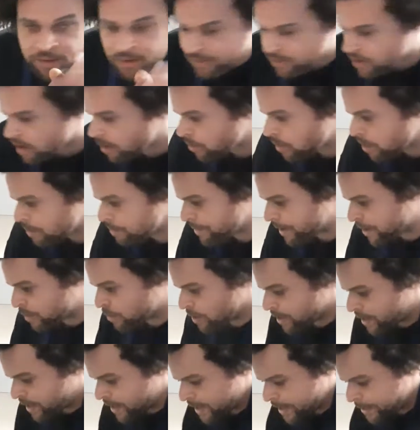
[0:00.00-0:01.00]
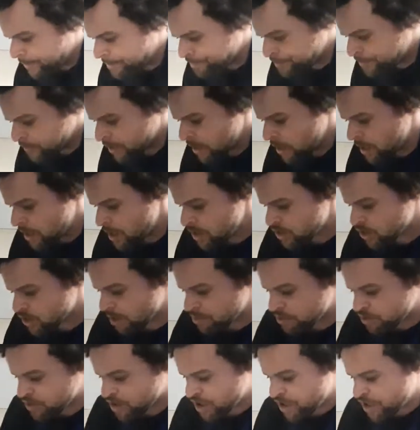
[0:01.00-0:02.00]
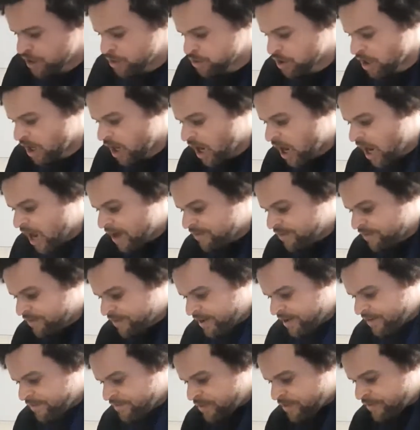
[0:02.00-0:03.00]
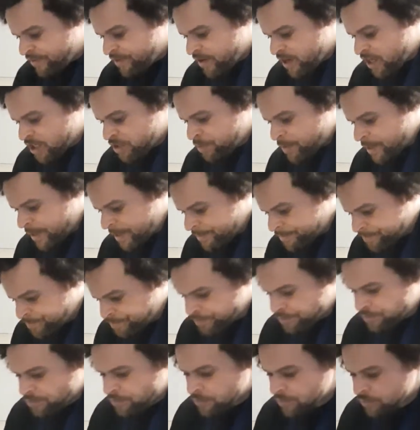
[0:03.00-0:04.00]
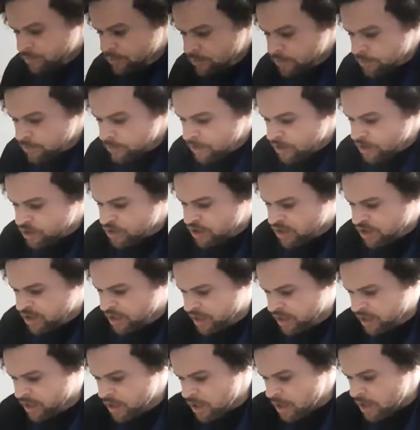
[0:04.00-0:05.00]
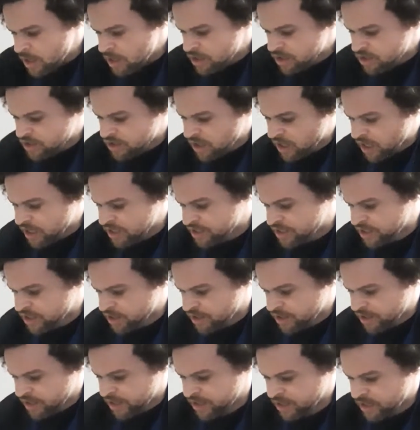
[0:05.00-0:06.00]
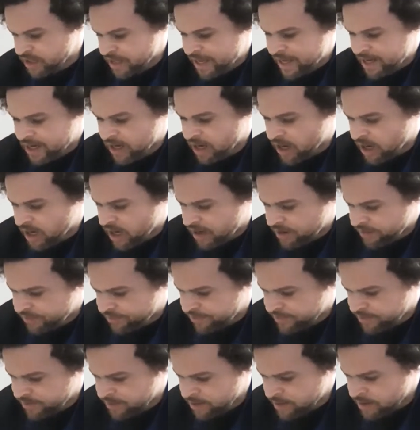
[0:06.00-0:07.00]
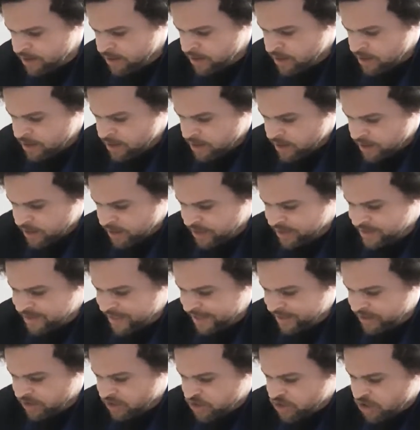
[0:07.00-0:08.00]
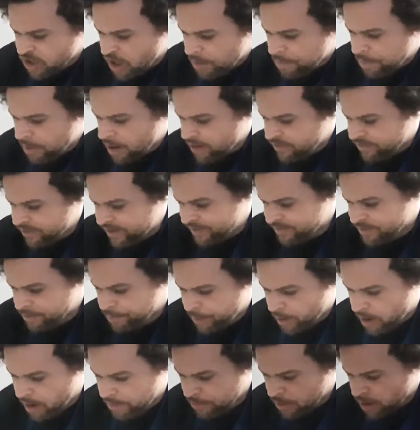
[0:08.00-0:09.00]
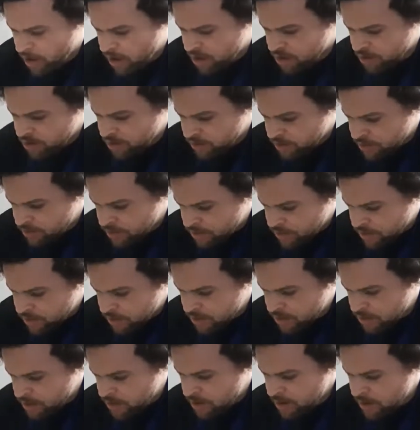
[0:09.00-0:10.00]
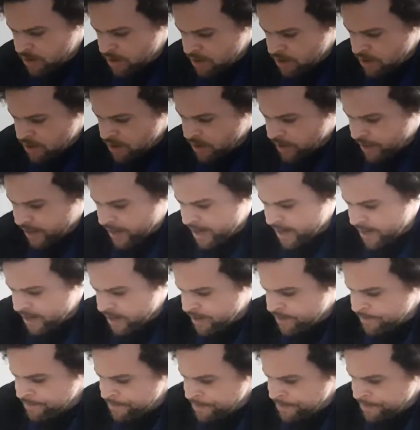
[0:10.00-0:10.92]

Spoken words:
I've got 1 big one here. So I'm just going to use half of it for the first bit. Just going to slice the onion in half. I'm going to take the top off, leave the bottom on. Okay,